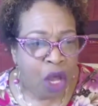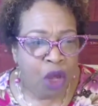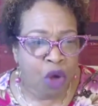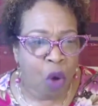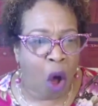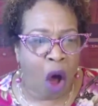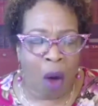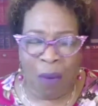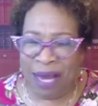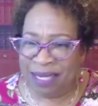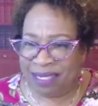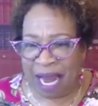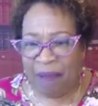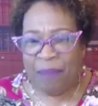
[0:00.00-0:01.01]
You
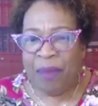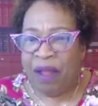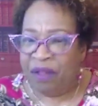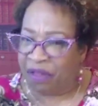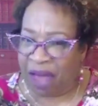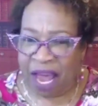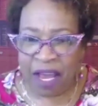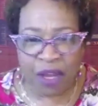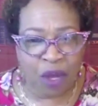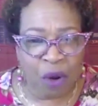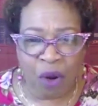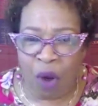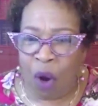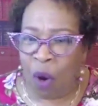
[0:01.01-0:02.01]
always say, thank
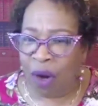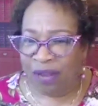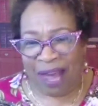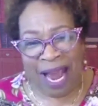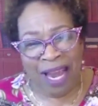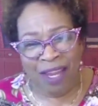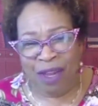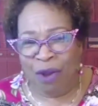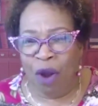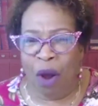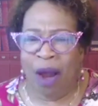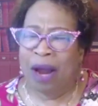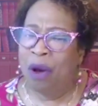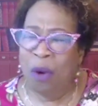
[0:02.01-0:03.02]
you, Lord. Thank you,
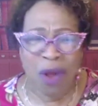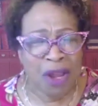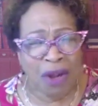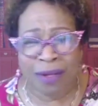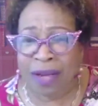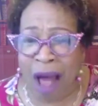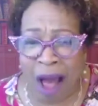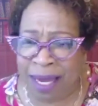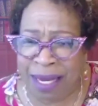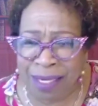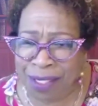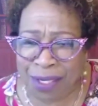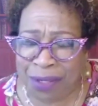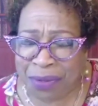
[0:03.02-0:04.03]
Lord. Who are you
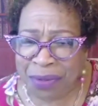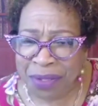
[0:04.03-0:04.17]
talking to?